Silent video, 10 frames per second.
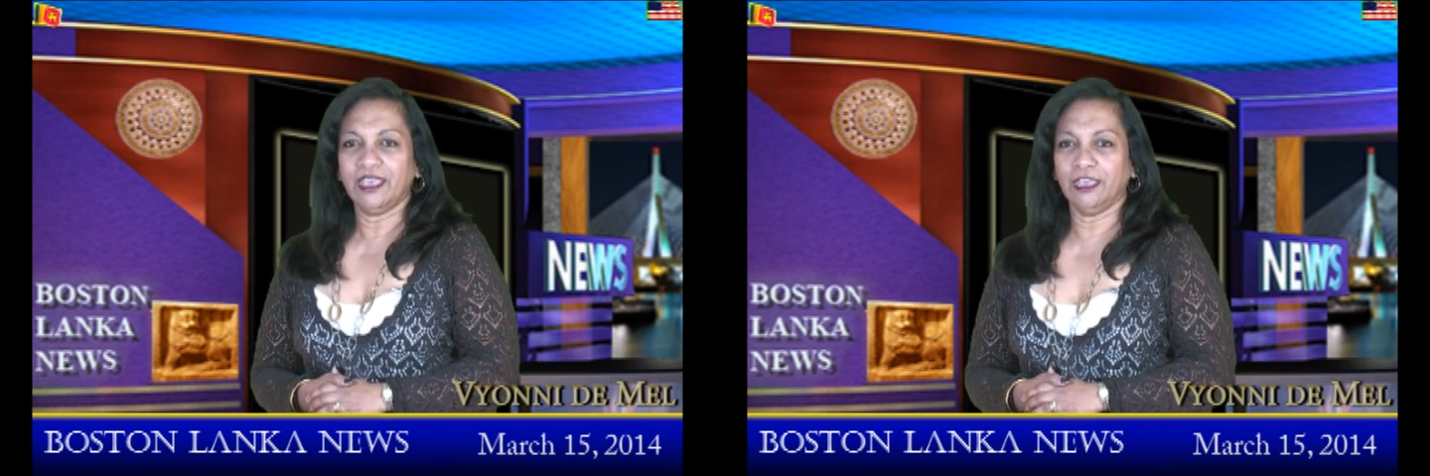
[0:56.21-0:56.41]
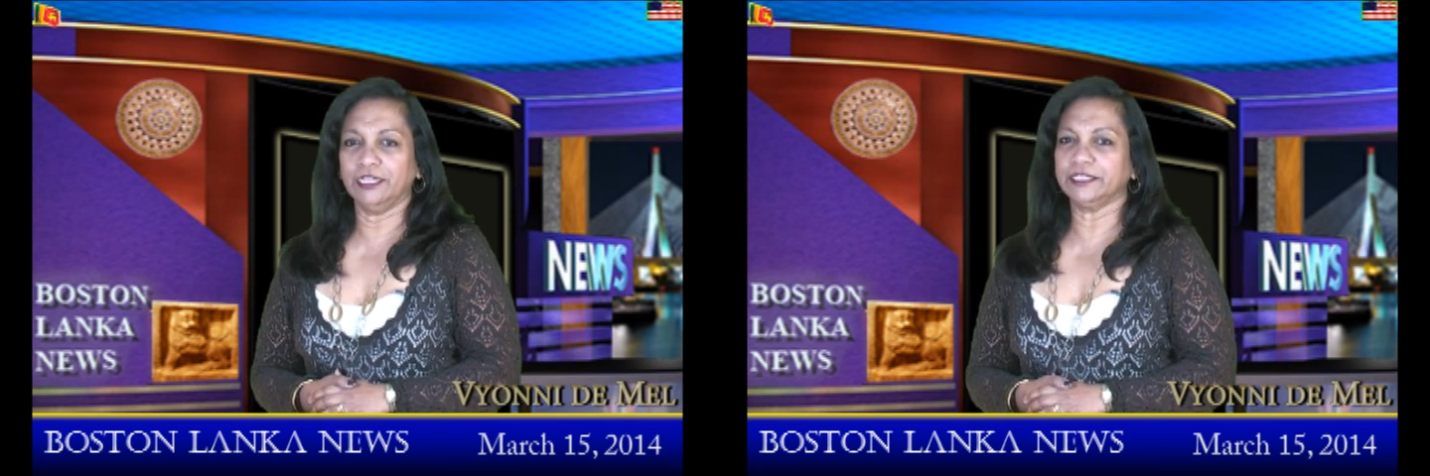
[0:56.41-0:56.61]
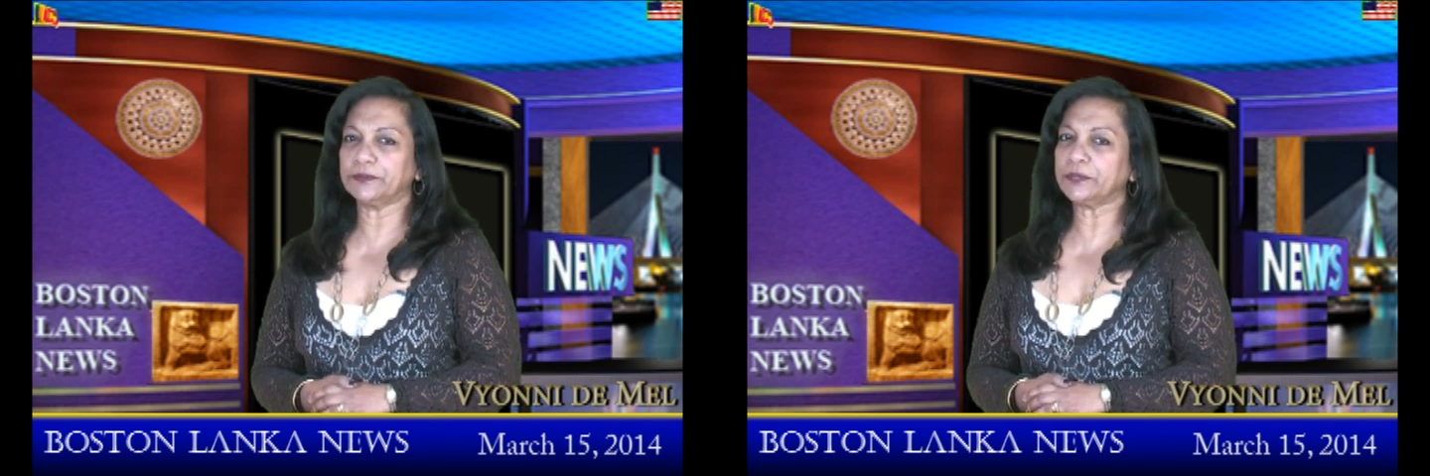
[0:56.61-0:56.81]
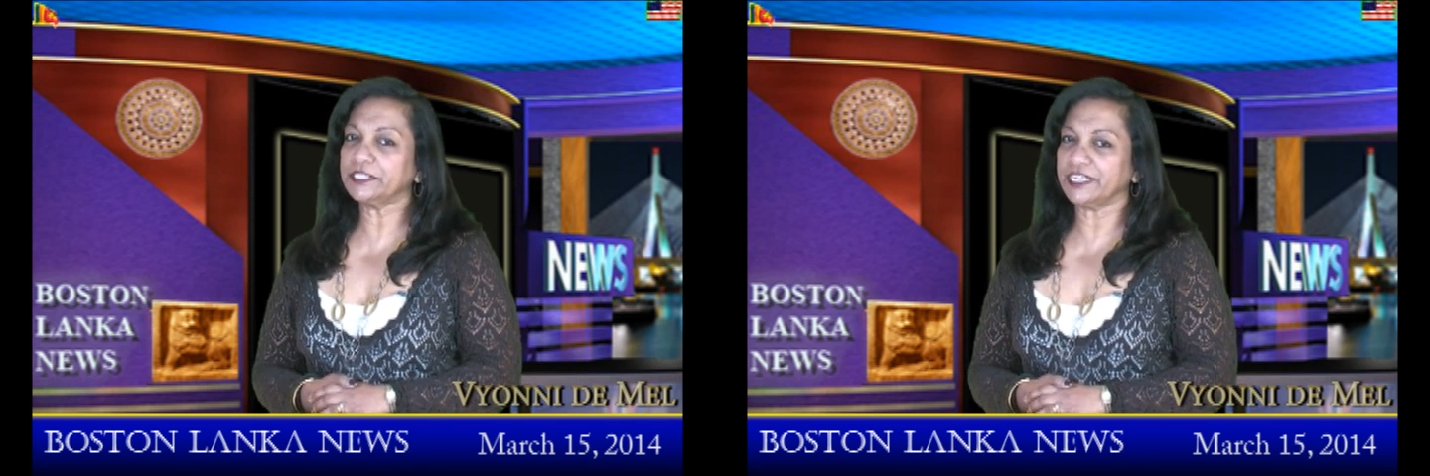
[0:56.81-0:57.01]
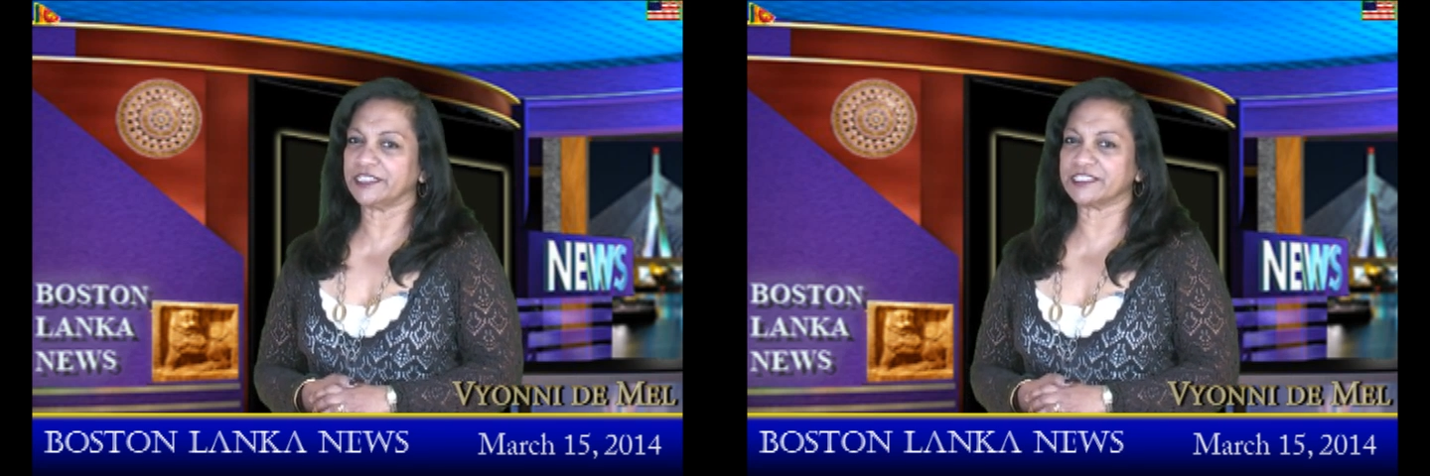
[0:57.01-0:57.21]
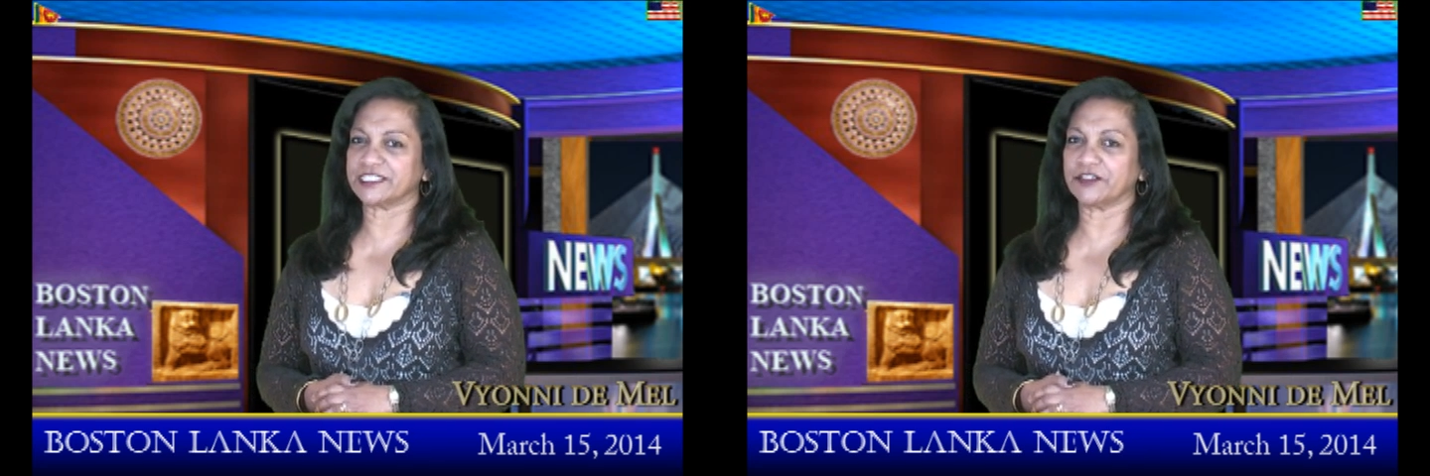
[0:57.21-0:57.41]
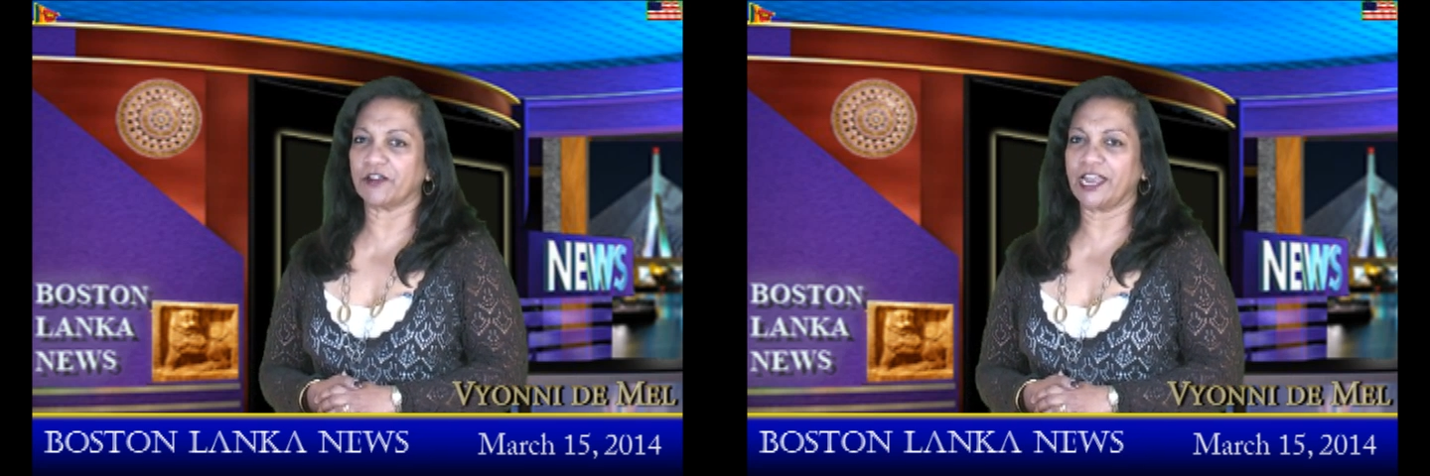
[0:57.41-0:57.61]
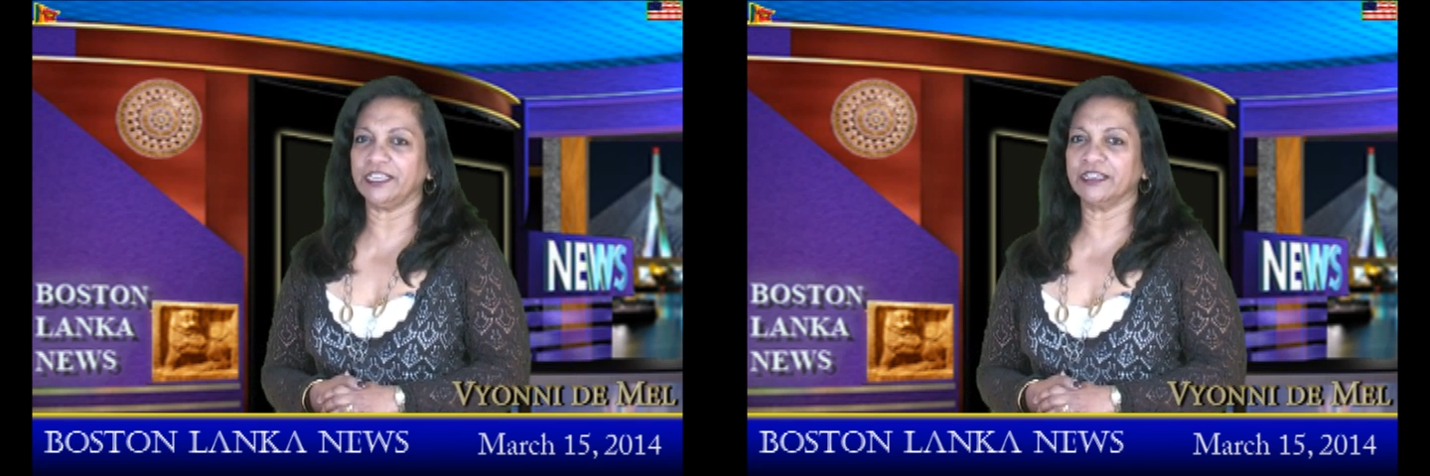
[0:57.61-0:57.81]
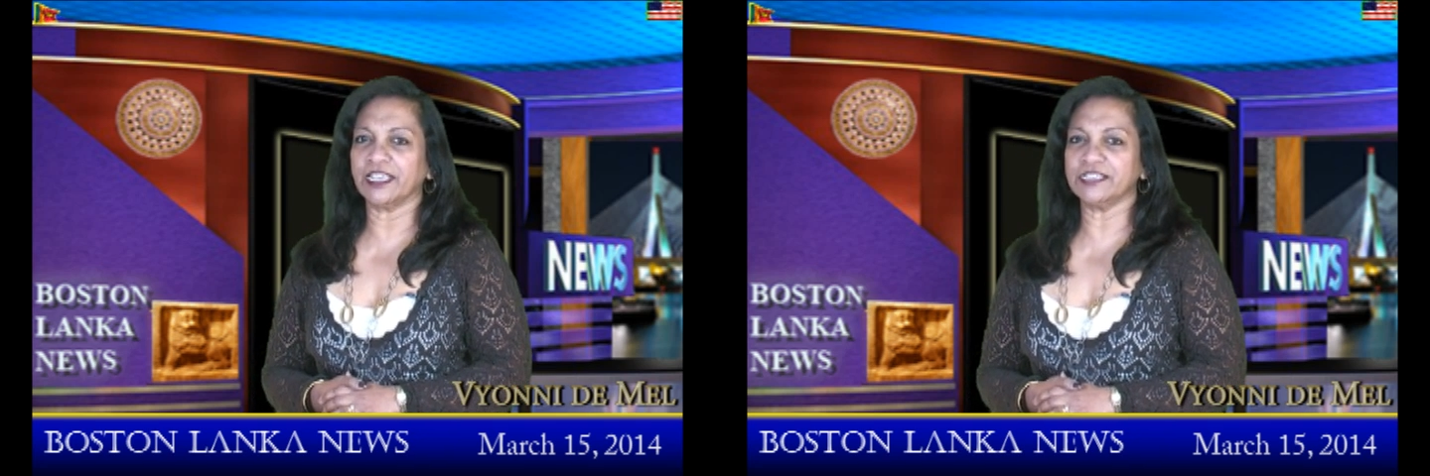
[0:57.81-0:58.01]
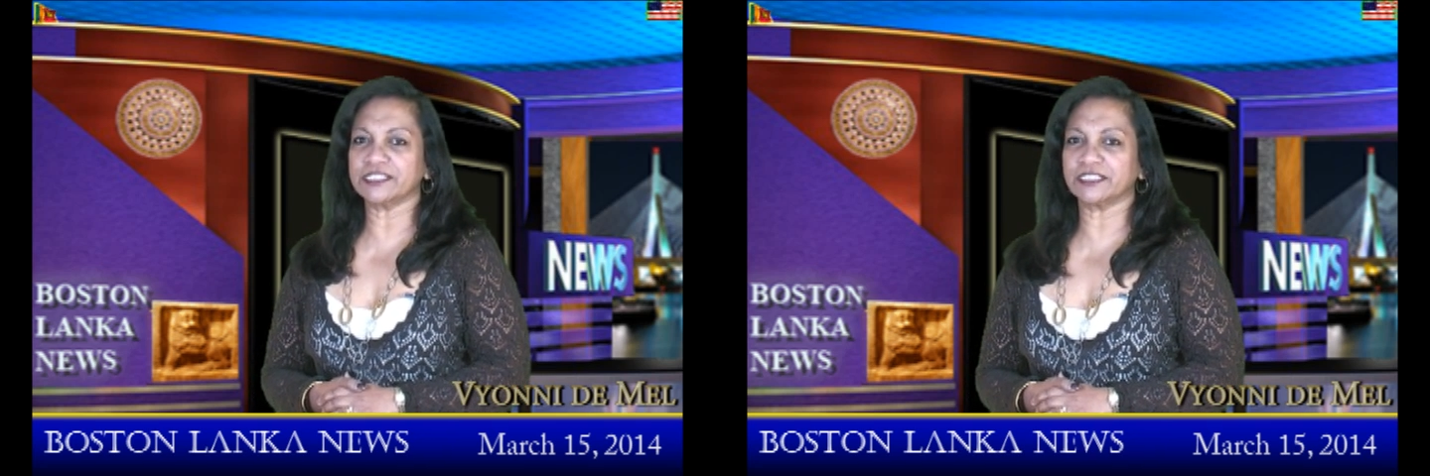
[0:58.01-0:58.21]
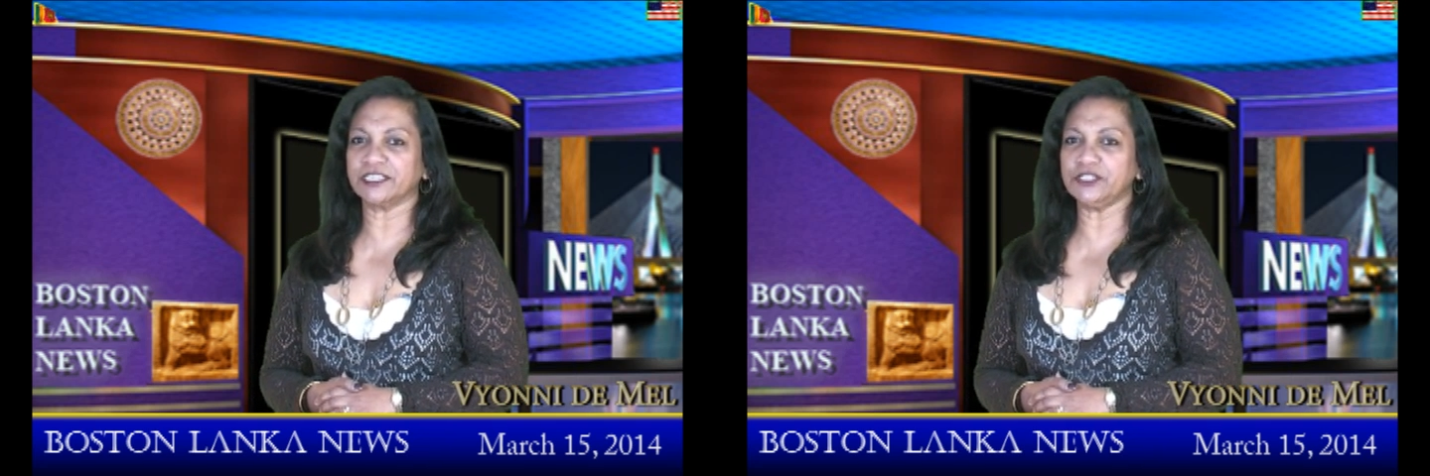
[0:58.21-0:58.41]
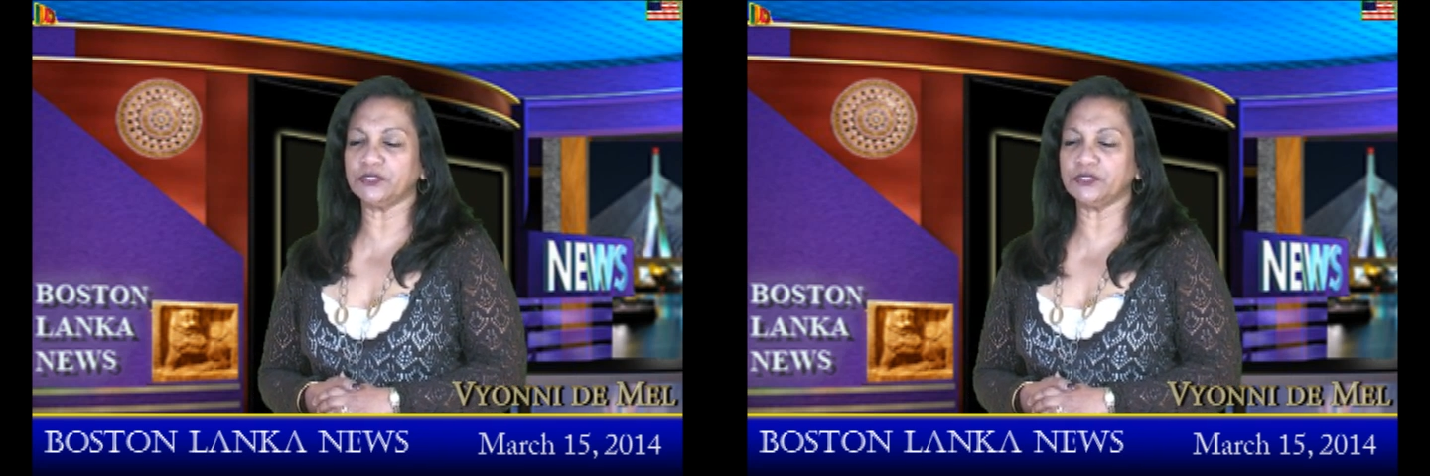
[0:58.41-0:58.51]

held a protest rally against the